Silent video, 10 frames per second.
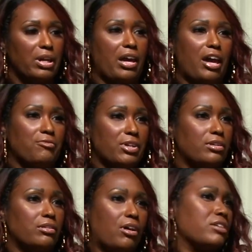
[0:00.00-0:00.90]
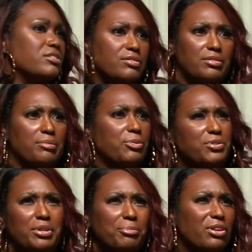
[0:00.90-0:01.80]
having autism or
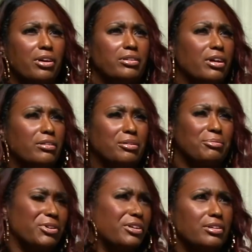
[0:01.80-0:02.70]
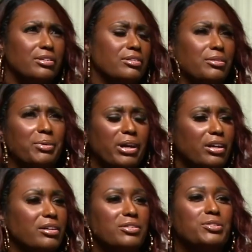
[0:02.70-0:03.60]
something like that, and I'm like,
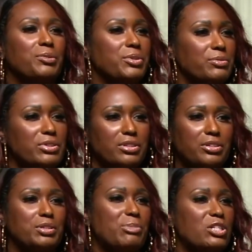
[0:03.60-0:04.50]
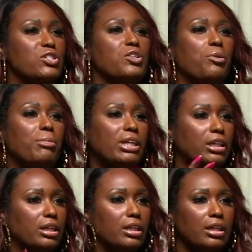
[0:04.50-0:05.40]
okay, so there's been so
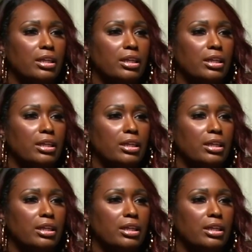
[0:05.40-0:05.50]
many